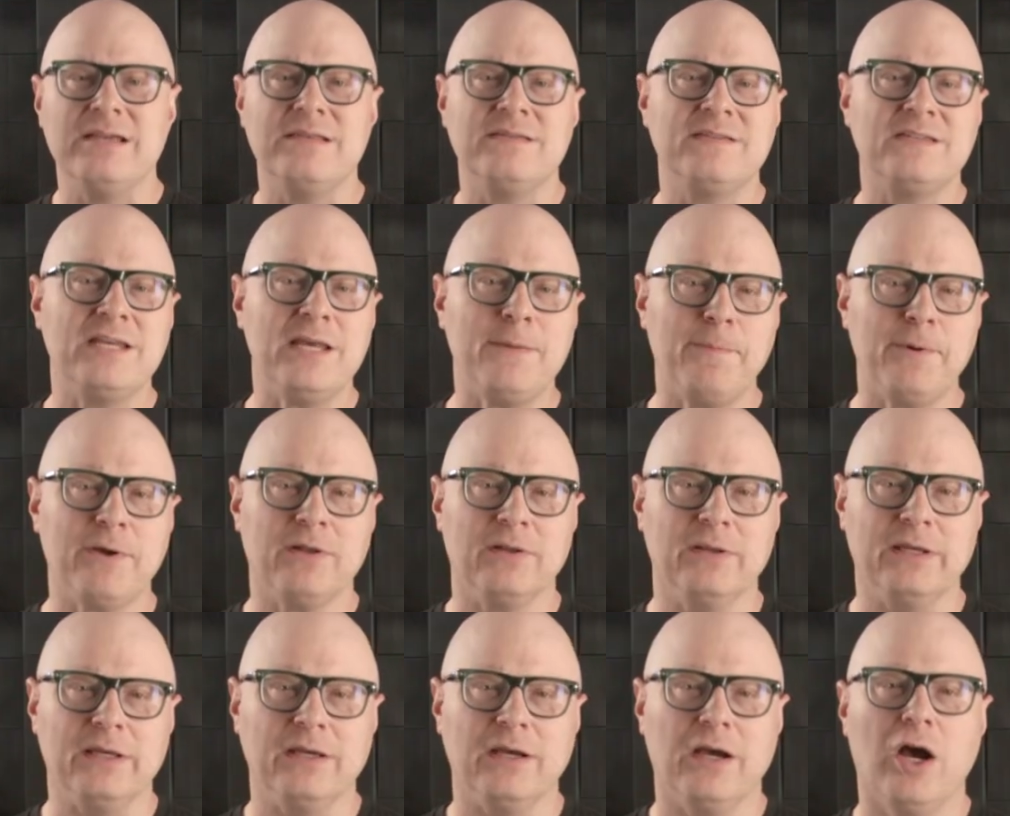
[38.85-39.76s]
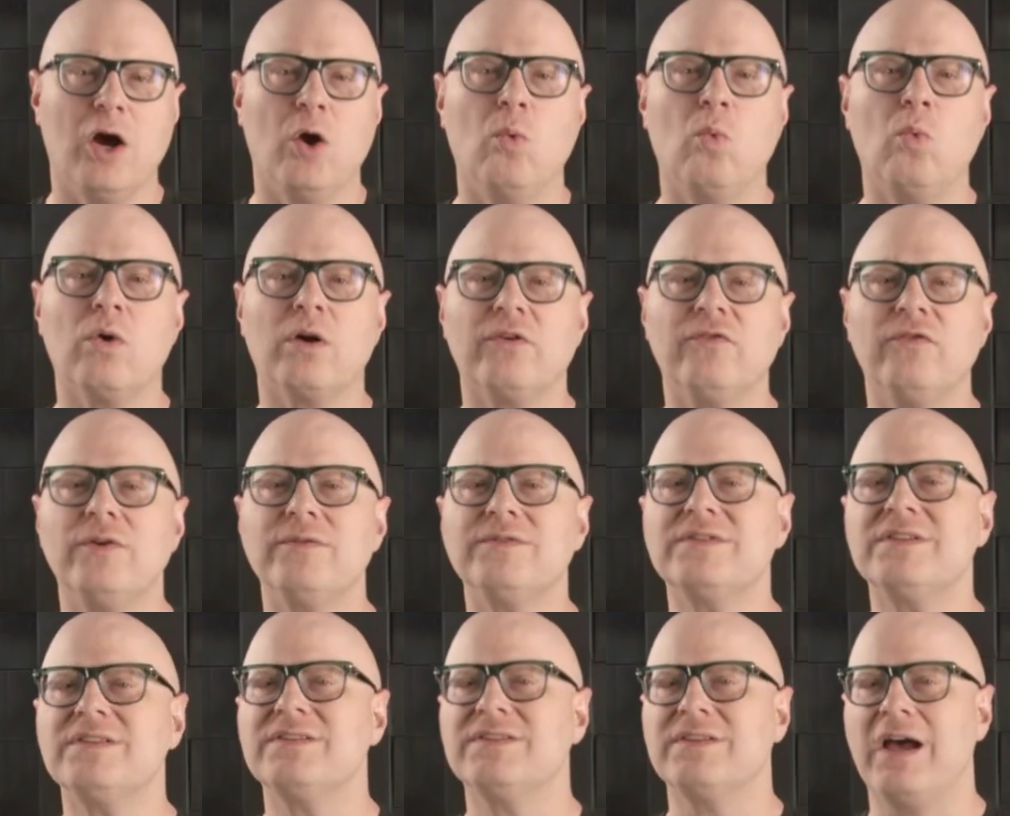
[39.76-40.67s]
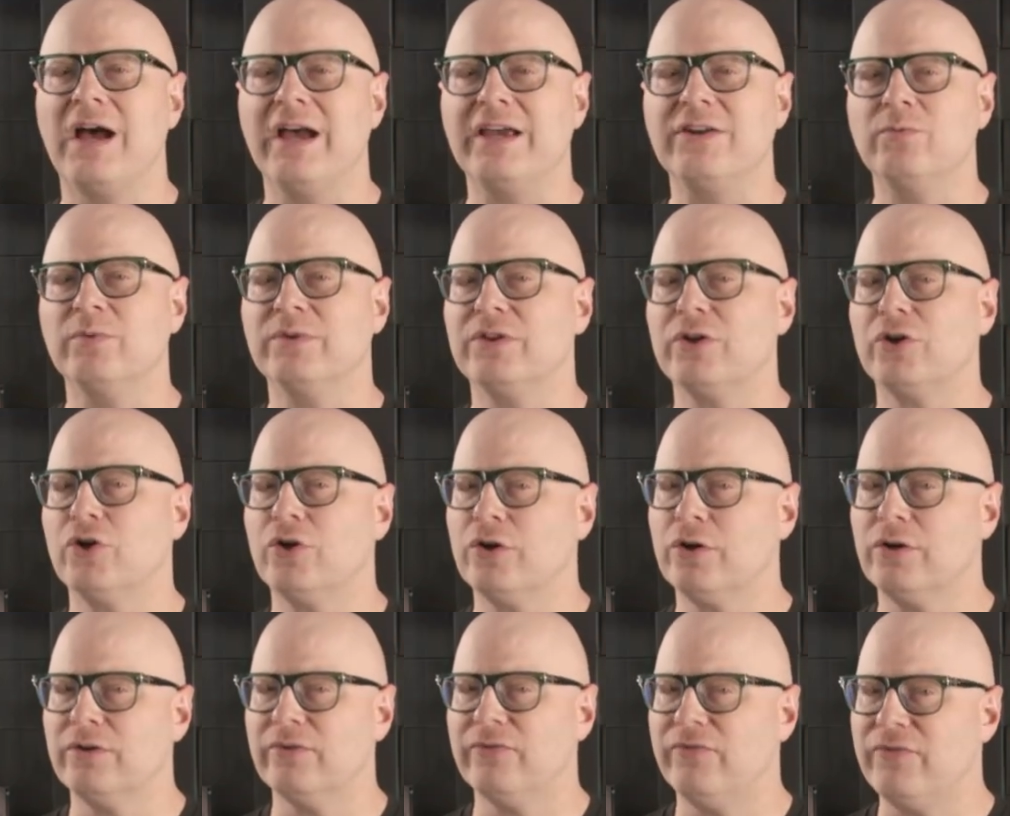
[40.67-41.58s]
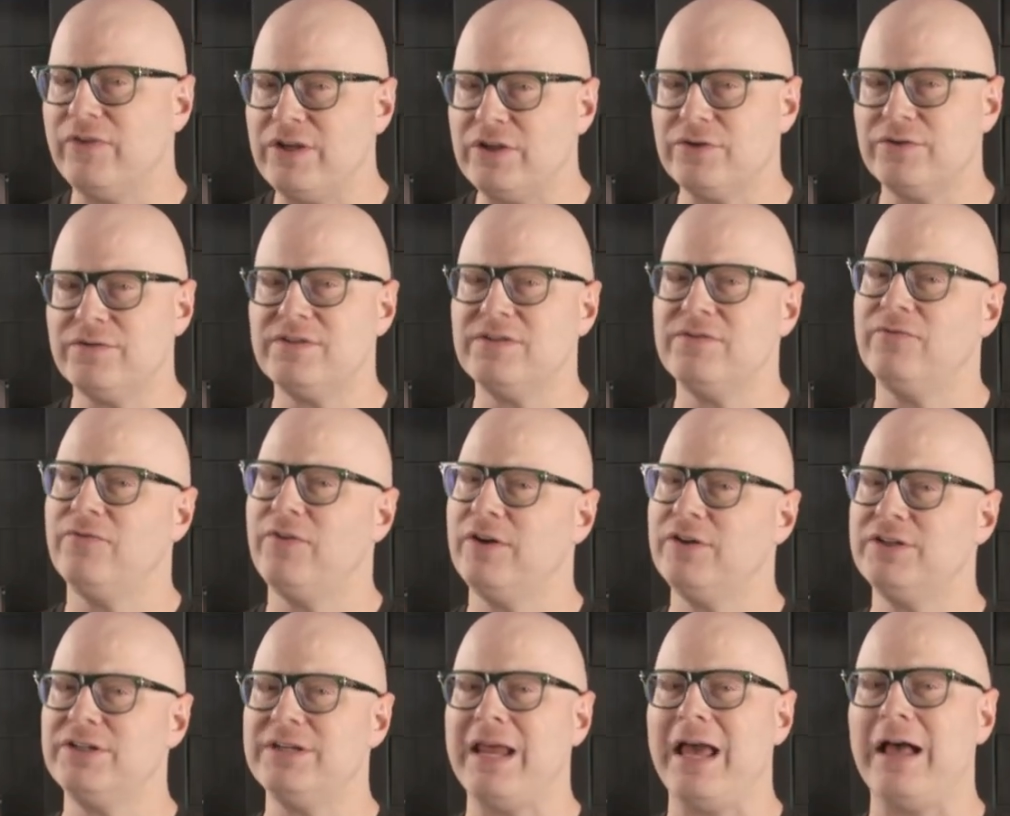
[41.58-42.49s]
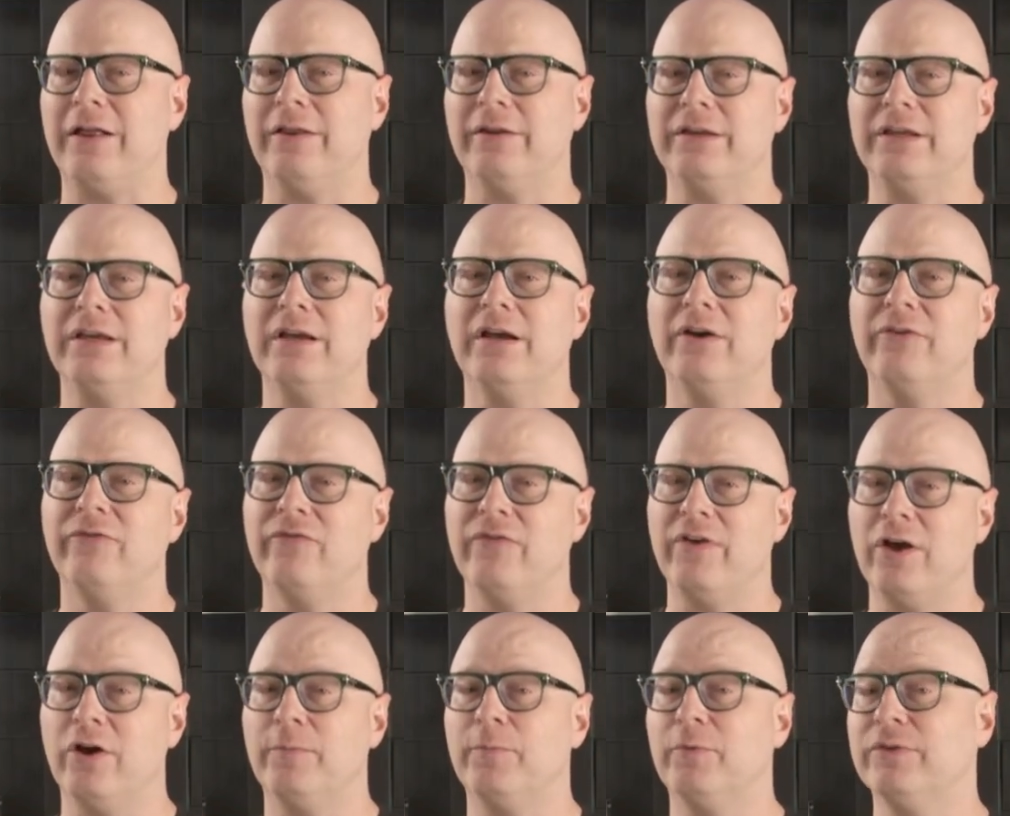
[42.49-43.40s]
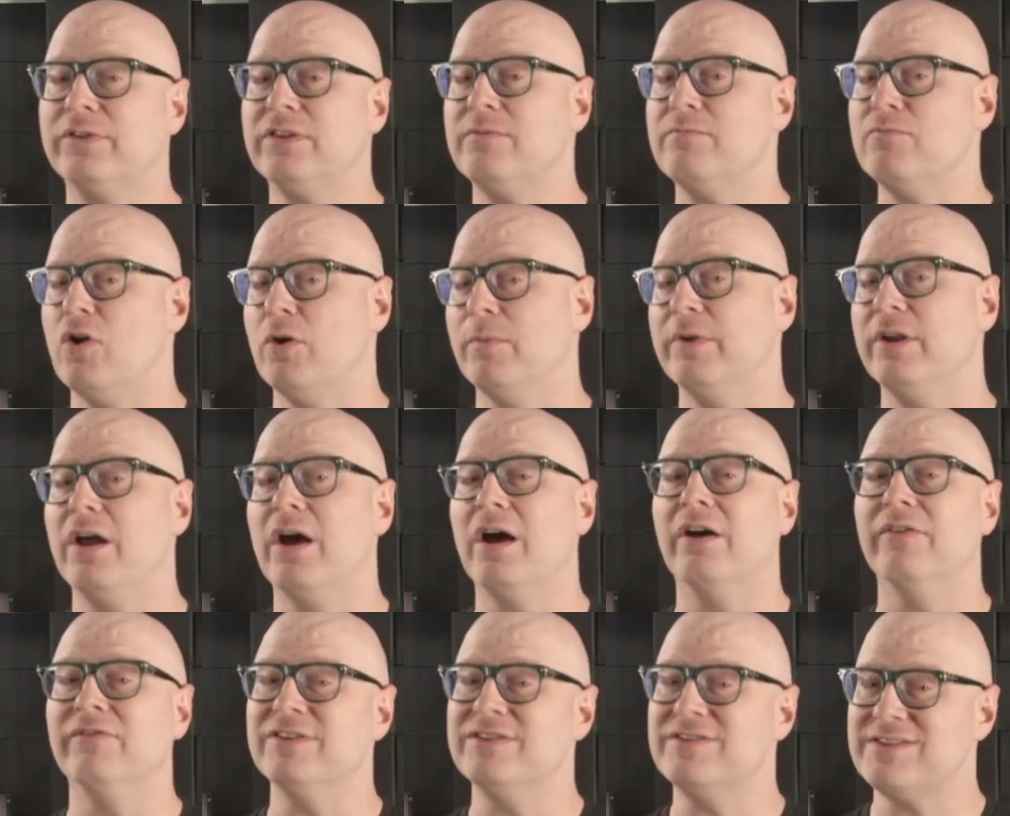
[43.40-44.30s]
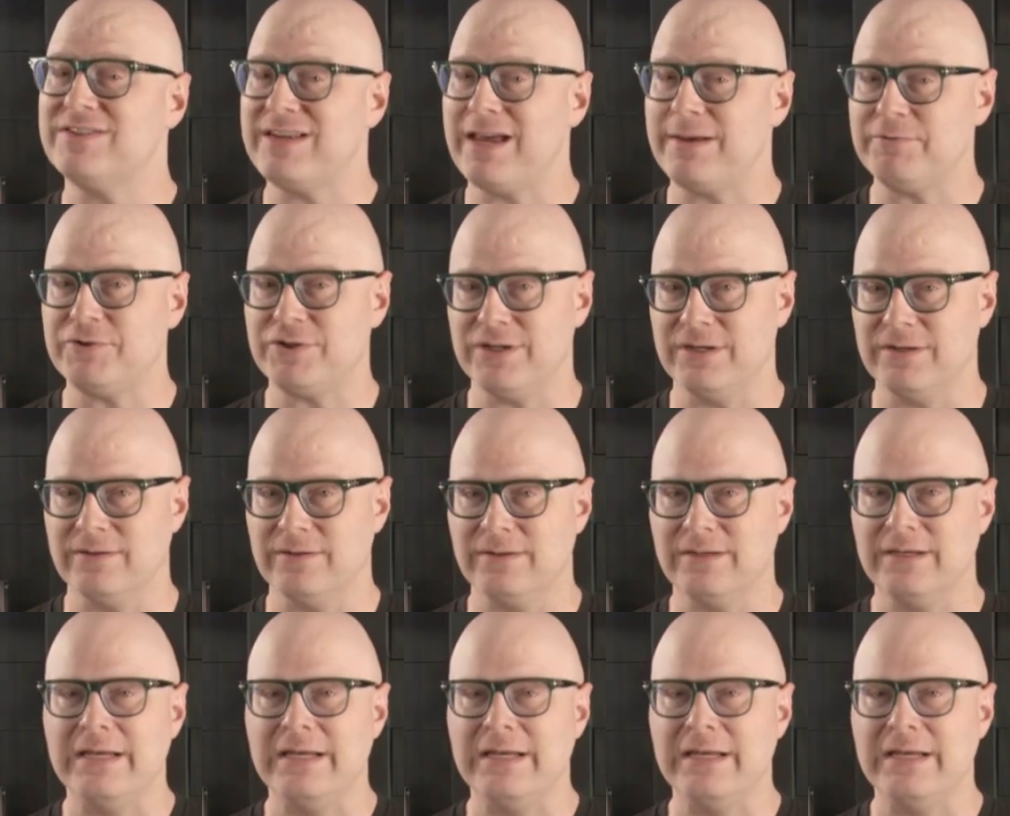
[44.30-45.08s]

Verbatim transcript: Typically, a workflow is designed with the current features and functionality available at the moment of inception.